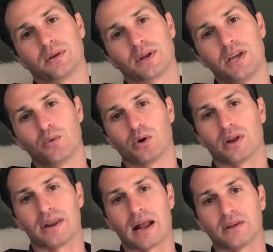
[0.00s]
keyword
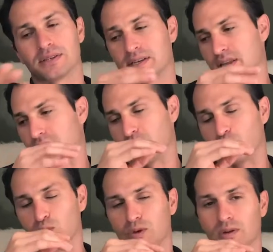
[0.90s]
analysis, and
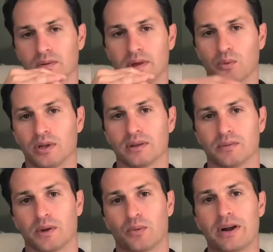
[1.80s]
they
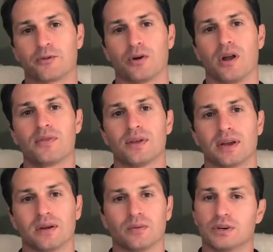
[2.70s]
rank for
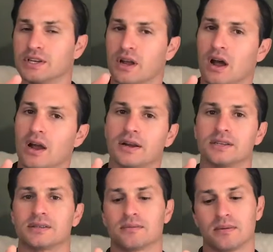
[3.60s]
nothing, which is odd
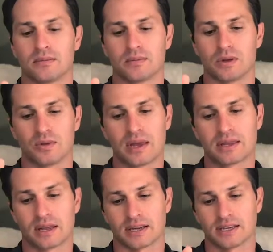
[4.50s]
because you
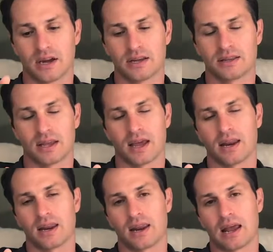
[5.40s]
think that a site
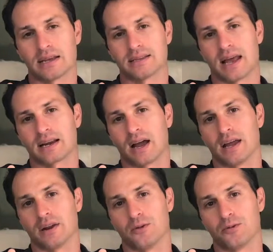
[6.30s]
that has that
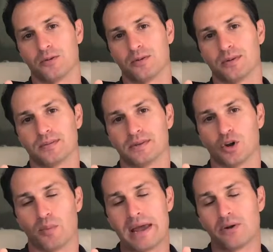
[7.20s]
kind of
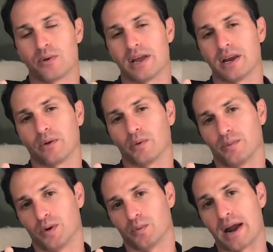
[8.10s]
domain rating would
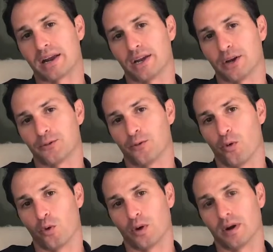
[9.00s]
be ranking
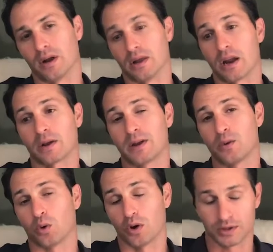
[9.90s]
for a lot of
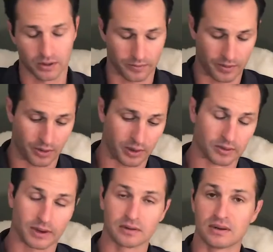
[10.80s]
keywords or
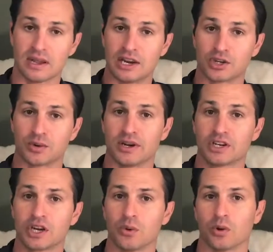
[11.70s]
very industry
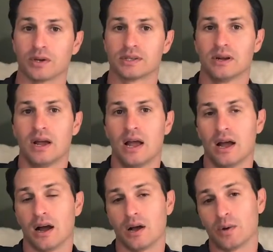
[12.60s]
niche keywords,
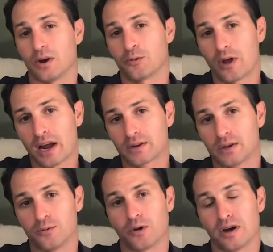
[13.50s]
when in
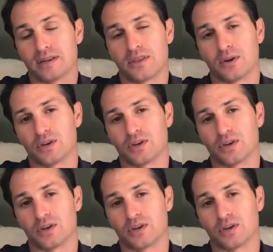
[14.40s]
fact you find that